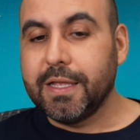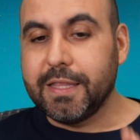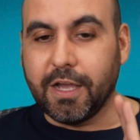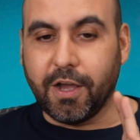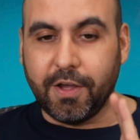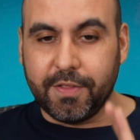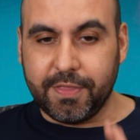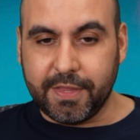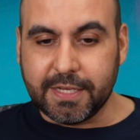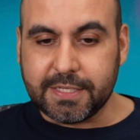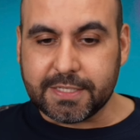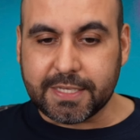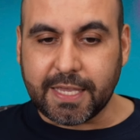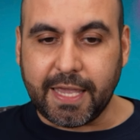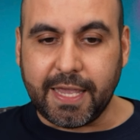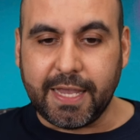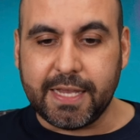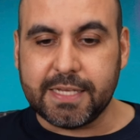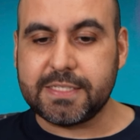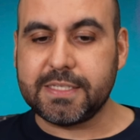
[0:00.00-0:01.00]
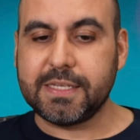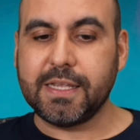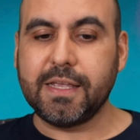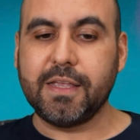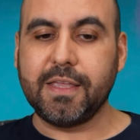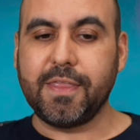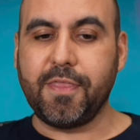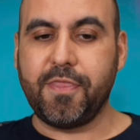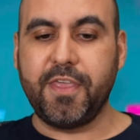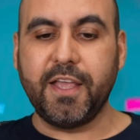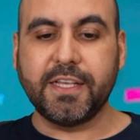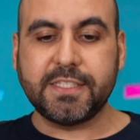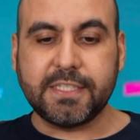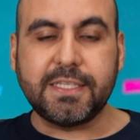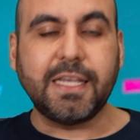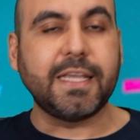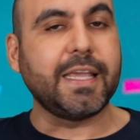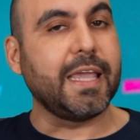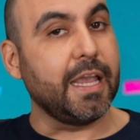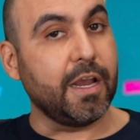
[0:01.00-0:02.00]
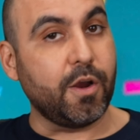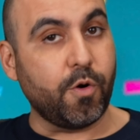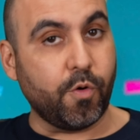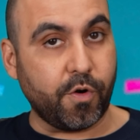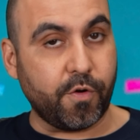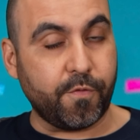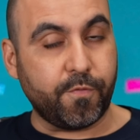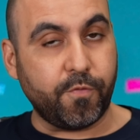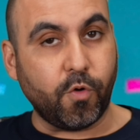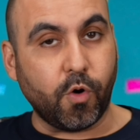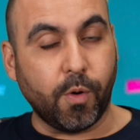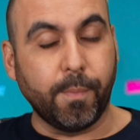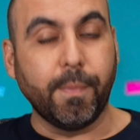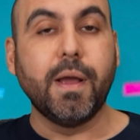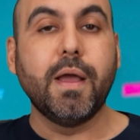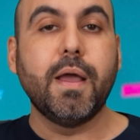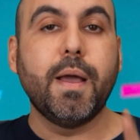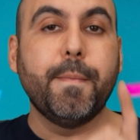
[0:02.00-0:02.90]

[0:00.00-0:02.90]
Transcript: Now, in this case, this is a cake order form.